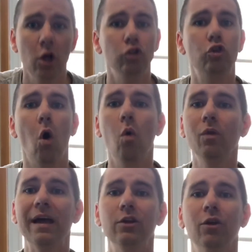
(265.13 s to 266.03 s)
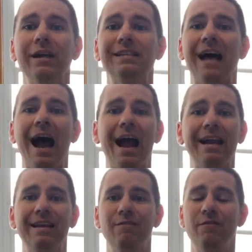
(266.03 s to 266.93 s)
Don't let your
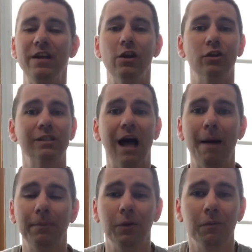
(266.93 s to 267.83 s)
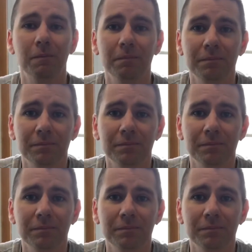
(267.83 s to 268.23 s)
anxiety and fear stop you.